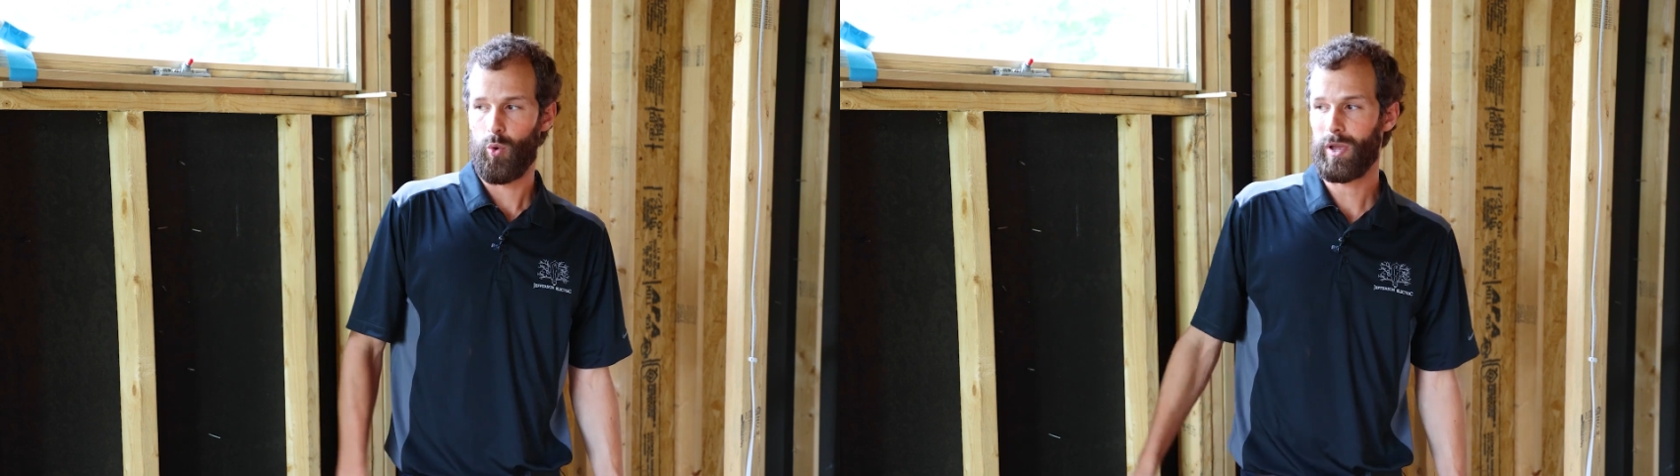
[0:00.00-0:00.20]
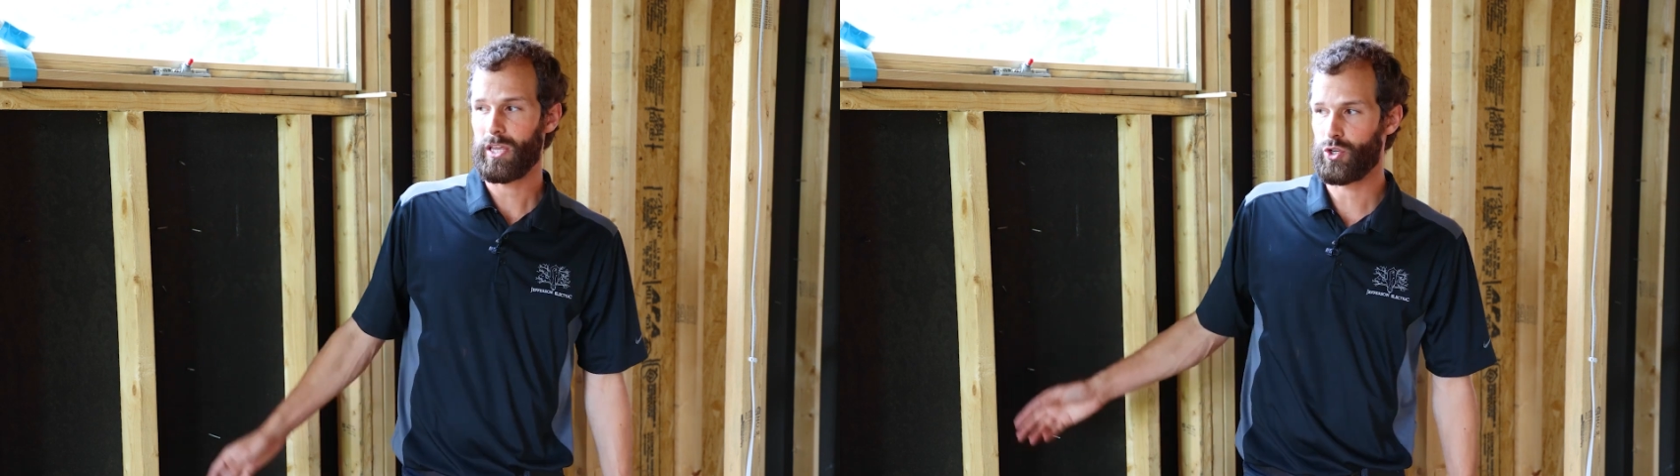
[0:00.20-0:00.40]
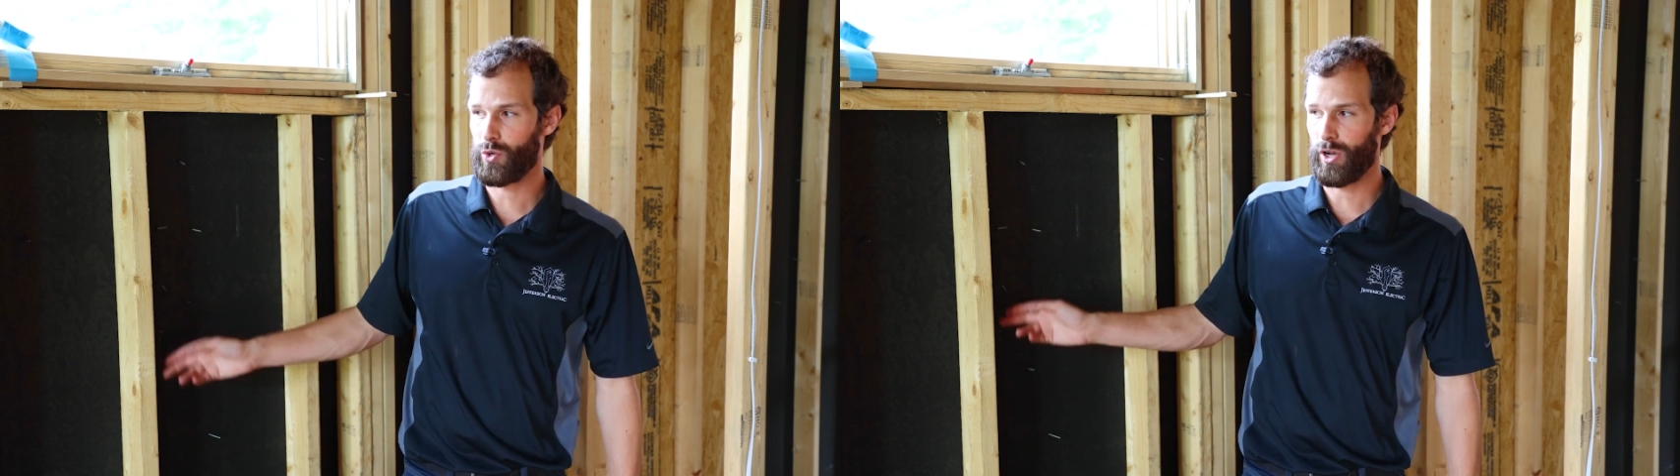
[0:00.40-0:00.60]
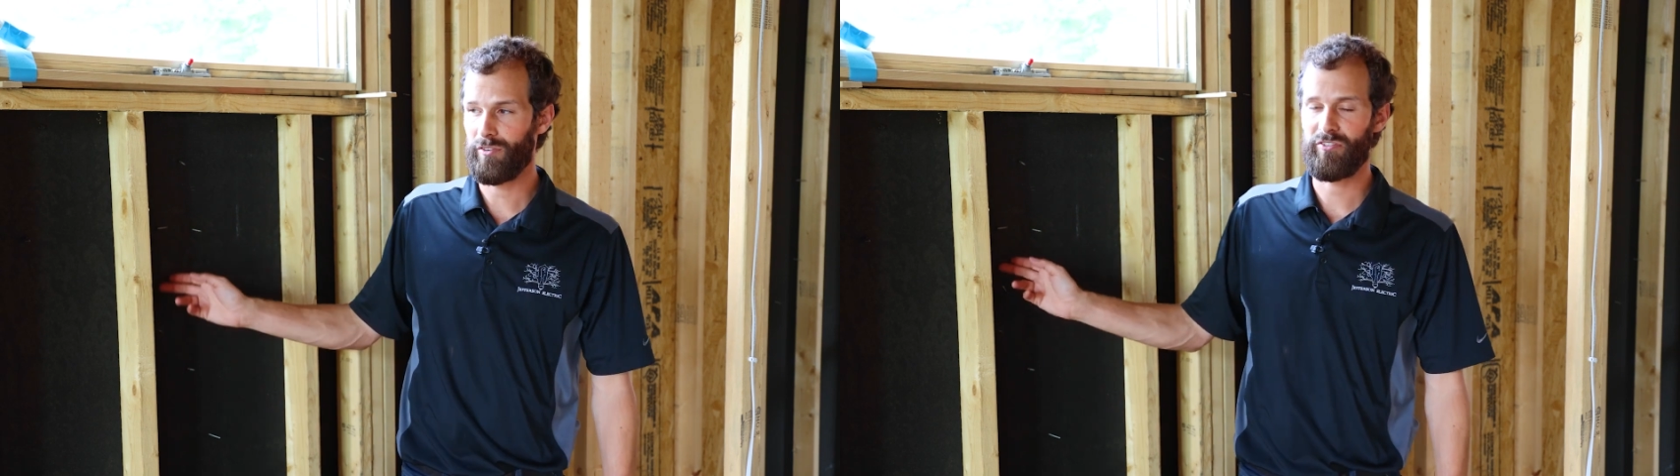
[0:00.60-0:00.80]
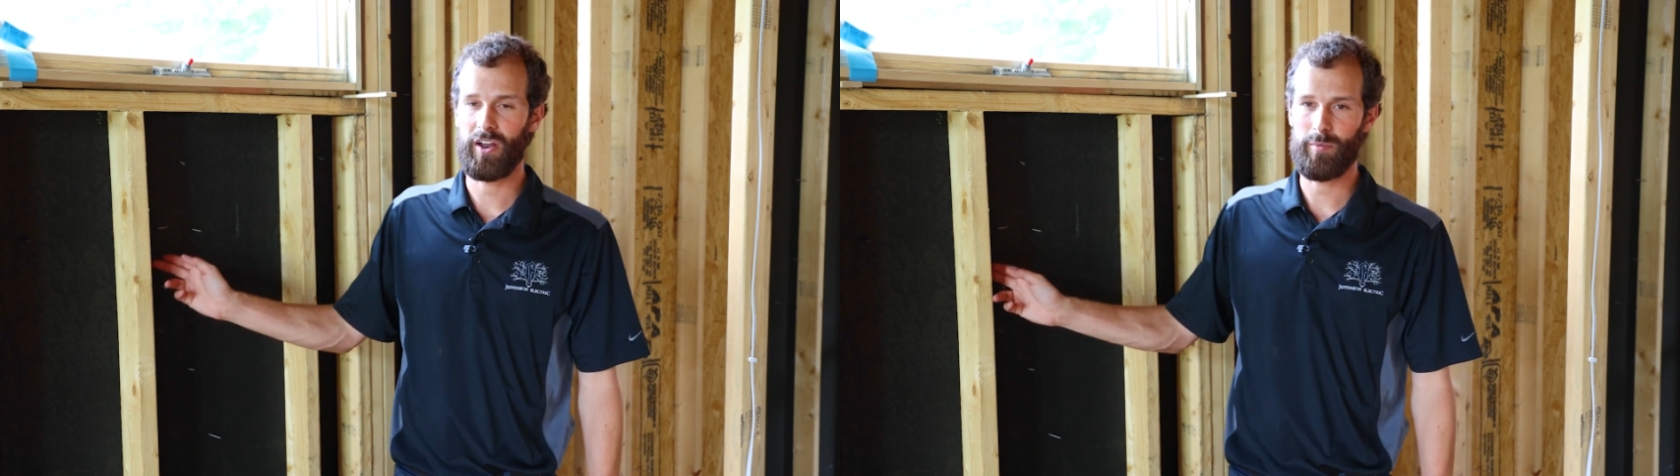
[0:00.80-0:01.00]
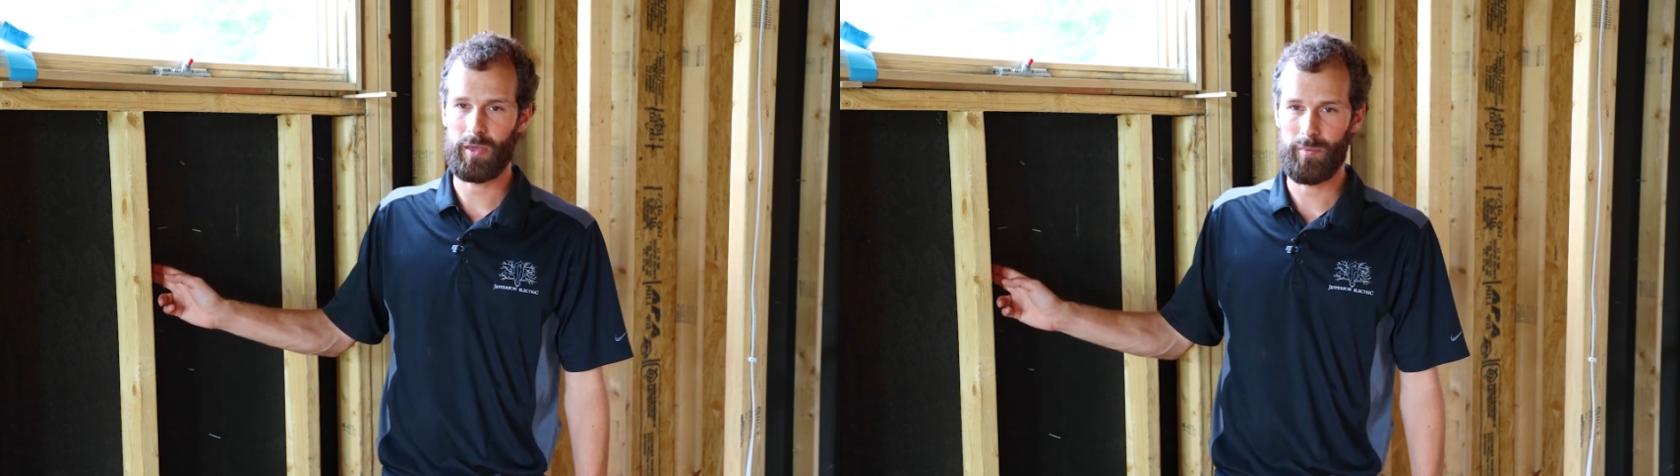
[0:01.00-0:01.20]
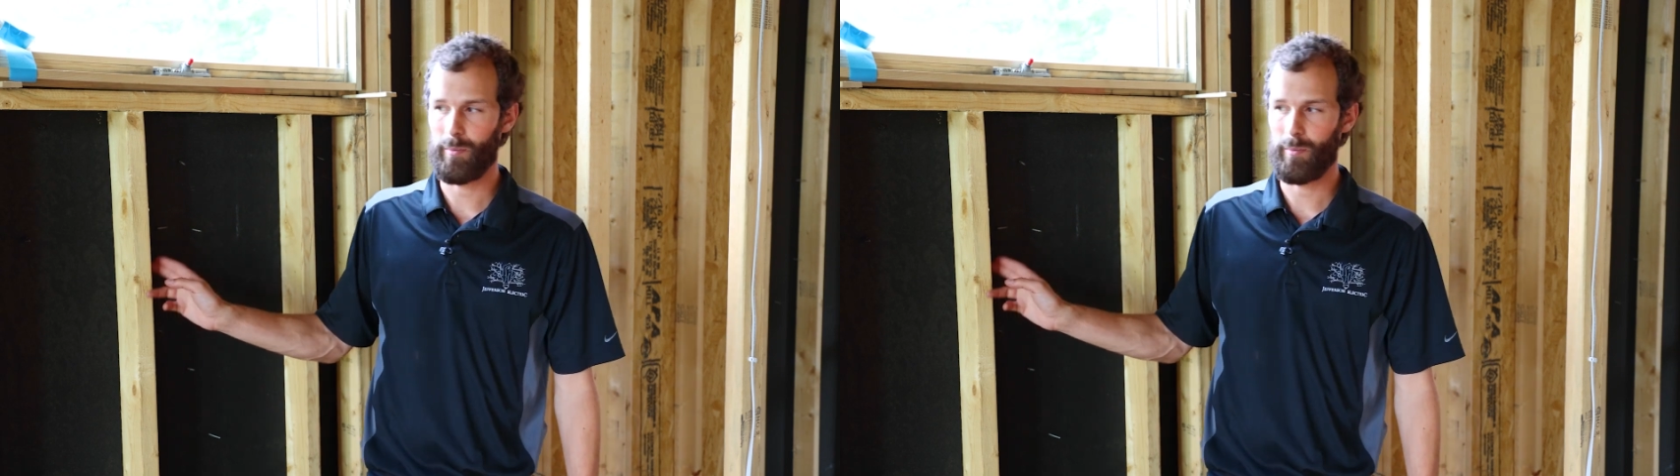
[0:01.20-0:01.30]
We can drill framing